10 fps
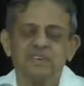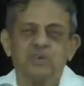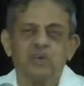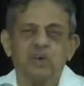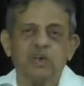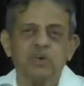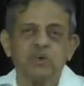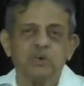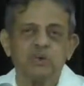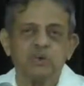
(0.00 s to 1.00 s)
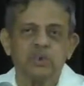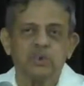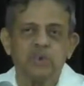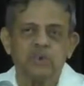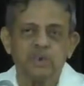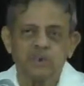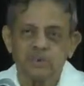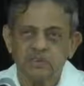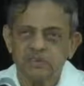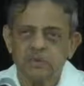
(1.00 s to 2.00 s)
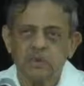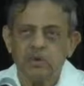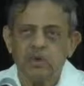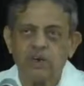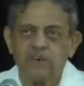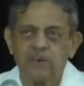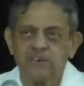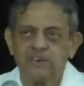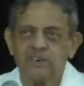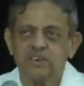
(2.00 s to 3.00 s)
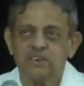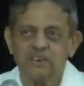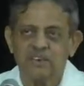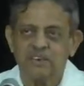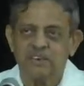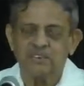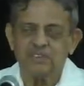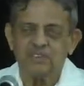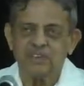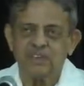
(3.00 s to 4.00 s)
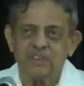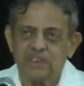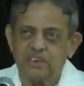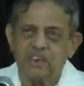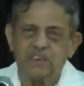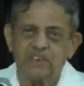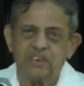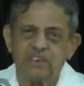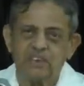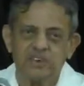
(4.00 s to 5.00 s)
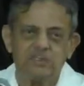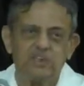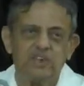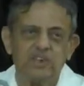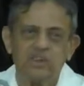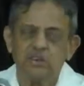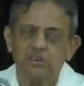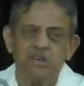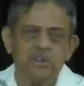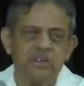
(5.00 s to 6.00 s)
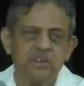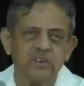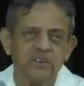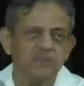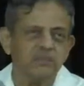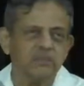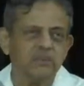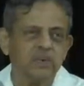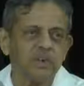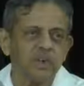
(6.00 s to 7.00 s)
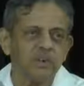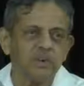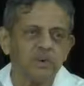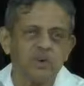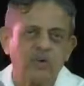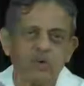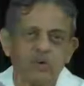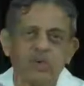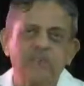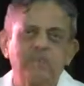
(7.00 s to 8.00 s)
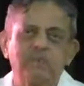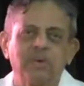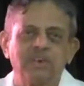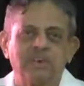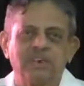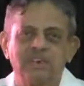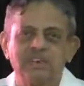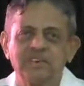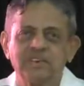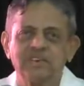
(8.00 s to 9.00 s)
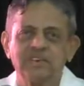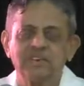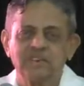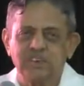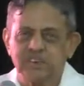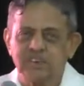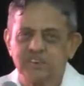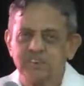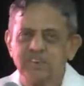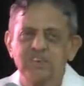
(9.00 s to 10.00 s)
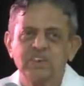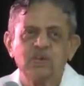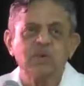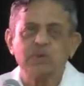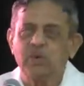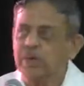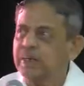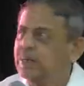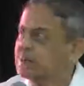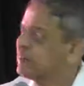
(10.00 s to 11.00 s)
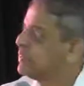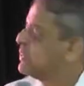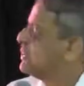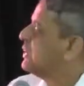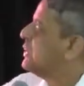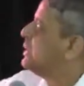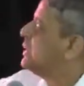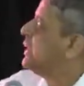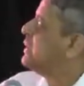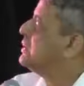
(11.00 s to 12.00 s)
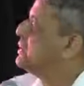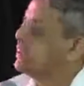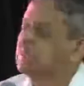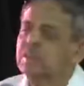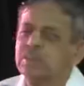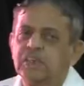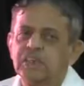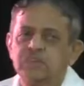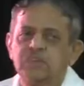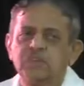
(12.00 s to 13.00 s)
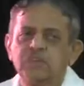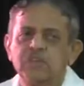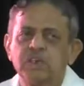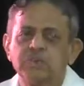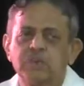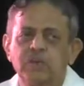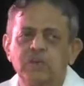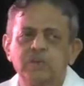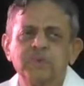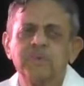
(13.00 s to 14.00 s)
So what are those good qualities? He says, Tejaha, Kshama, Dhruti, Shautam, Adroho, Nathimanika. 6 good qualities. There is Tejas. He is full of